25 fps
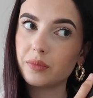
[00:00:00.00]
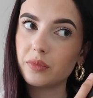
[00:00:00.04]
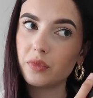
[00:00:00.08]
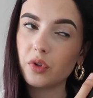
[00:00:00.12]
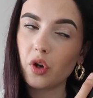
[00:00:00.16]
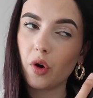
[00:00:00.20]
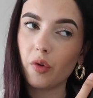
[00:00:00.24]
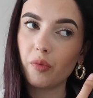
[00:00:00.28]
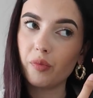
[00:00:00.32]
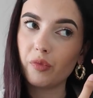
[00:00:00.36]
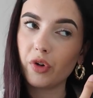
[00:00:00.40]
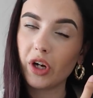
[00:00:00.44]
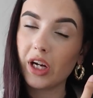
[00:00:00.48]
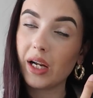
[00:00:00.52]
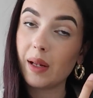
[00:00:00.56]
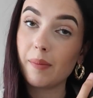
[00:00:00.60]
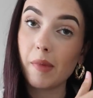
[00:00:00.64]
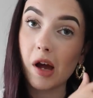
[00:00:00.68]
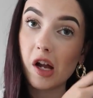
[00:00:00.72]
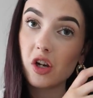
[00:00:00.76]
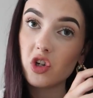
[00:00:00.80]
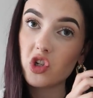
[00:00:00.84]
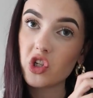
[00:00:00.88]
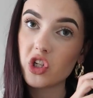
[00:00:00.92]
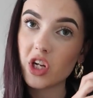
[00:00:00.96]
not really
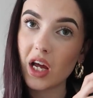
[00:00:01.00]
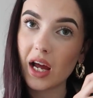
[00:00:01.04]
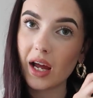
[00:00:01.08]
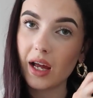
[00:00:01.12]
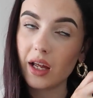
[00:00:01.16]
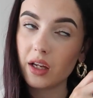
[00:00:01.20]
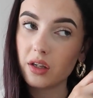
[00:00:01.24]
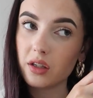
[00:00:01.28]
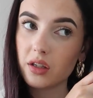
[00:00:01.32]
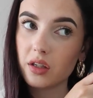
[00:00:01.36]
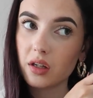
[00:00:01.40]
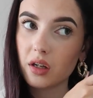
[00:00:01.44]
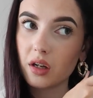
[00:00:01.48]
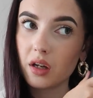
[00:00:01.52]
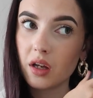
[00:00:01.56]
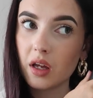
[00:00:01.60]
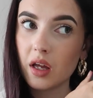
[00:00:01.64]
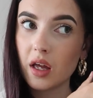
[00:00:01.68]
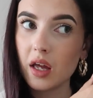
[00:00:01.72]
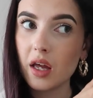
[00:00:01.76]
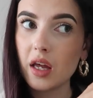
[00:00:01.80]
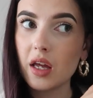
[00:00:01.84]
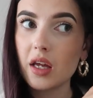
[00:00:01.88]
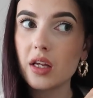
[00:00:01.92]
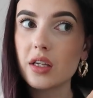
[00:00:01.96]
much to add
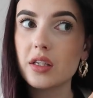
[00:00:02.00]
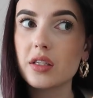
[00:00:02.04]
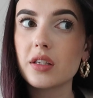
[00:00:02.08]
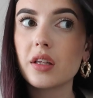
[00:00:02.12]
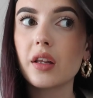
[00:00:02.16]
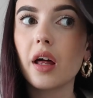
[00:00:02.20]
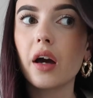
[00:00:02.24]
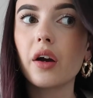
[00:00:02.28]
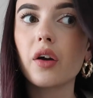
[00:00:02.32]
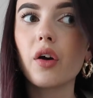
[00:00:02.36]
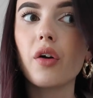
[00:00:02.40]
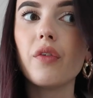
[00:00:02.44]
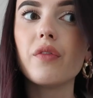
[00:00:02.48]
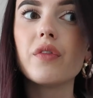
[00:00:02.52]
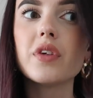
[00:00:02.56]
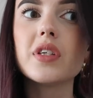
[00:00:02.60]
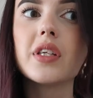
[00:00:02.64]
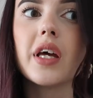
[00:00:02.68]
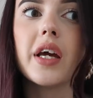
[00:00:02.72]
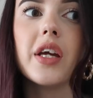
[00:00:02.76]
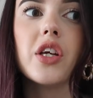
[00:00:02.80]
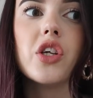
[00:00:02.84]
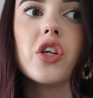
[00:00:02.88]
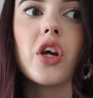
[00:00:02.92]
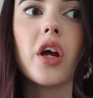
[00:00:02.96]
to that
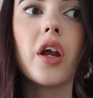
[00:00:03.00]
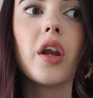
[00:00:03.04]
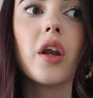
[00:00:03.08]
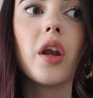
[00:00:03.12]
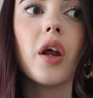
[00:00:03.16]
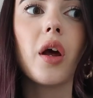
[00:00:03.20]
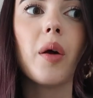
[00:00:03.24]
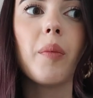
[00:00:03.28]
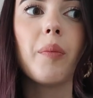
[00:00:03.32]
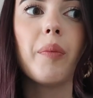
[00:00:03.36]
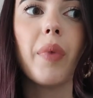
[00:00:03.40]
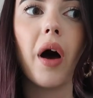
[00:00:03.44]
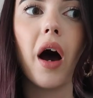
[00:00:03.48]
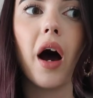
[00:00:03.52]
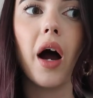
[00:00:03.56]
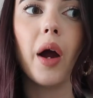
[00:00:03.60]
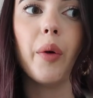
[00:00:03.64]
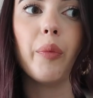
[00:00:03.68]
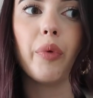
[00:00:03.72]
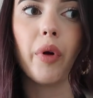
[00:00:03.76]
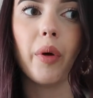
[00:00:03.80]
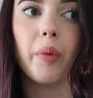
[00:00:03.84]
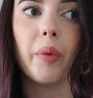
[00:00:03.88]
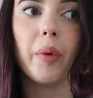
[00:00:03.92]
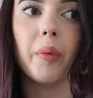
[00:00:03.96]
conversation. But I
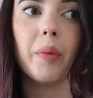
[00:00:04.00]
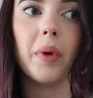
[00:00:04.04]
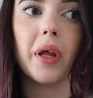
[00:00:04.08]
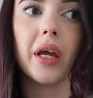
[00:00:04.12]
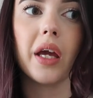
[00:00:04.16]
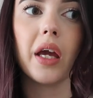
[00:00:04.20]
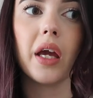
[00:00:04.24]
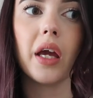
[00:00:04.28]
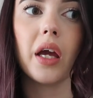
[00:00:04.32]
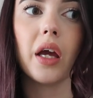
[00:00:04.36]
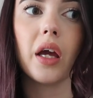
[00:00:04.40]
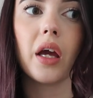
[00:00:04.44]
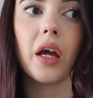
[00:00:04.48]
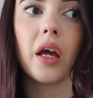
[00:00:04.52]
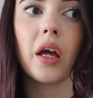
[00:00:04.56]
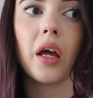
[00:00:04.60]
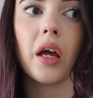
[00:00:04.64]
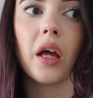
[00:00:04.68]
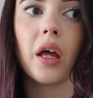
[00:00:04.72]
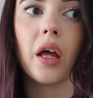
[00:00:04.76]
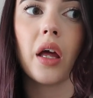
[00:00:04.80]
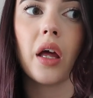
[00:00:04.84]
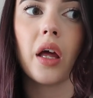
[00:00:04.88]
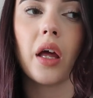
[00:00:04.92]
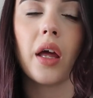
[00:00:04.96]
probably
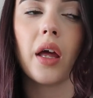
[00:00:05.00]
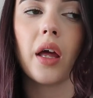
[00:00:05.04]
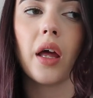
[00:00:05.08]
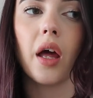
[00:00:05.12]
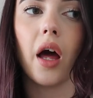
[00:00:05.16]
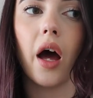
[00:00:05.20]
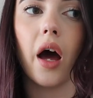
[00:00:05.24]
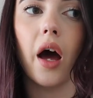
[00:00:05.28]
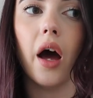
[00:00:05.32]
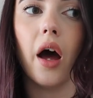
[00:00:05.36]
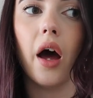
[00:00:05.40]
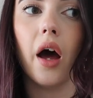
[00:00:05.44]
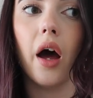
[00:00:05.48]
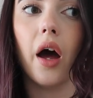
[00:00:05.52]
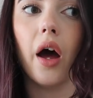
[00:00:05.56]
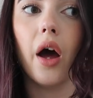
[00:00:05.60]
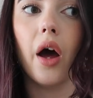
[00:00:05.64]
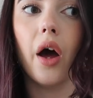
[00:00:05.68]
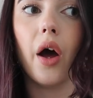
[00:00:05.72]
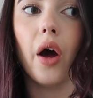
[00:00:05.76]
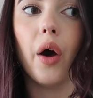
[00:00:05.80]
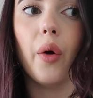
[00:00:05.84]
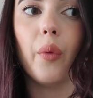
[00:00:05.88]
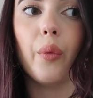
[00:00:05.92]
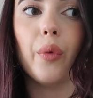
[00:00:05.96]

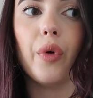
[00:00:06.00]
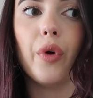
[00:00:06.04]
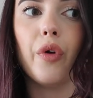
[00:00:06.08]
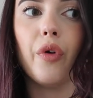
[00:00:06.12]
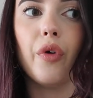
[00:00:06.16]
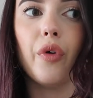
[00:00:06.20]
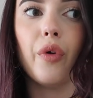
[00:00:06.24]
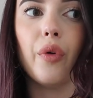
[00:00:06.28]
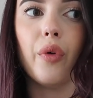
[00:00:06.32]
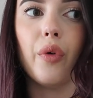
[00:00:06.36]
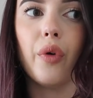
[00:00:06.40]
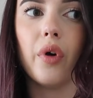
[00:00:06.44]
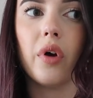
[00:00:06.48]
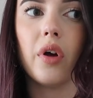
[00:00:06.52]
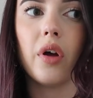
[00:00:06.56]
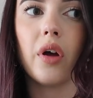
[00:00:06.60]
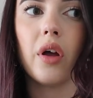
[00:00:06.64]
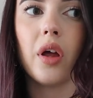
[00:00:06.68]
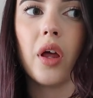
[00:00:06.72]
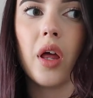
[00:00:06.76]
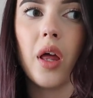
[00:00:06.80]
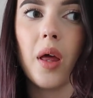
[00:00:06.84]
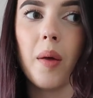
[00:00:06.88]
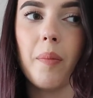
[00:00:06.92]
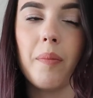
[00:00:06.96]
will
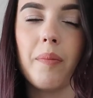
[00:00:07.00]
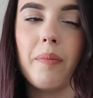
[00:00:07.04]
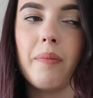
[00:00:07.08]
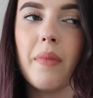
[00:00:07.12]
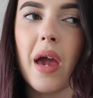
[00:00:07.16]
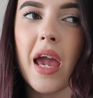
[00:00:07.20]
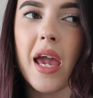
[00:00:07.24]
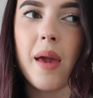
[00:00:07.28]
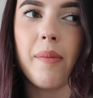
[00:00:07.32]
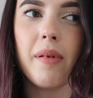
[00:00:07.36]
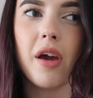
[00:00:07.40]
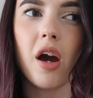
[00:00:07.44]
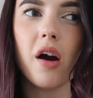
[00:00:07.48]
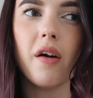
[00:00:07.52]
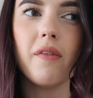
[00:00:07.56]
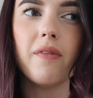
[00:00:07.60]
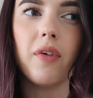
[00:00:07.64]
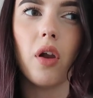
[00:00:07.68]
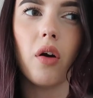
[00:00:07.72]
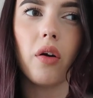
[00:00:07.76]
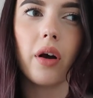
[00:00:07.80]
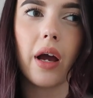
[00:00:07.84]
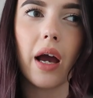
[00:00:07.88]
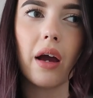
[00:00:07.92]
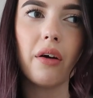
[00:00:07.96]
maybe I'll
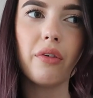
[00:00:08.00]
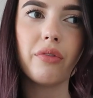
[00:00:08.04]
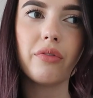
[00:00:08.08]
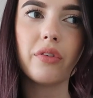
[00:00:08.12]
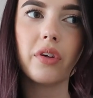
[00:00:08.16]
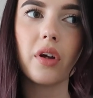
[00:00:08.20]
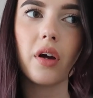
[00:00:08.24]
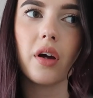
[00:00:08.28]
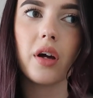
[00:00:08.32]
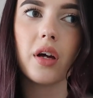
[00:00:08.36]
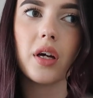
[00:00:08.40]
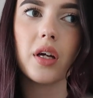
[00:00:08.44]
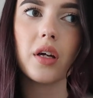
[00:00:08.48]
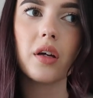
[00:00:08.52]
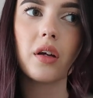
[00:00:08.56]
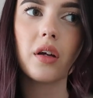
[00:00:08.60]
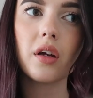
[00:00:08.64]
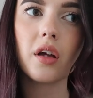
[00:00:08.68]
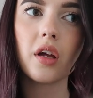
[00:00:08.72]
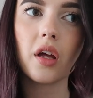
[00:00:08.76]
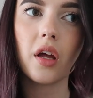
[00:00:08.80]
vlog after.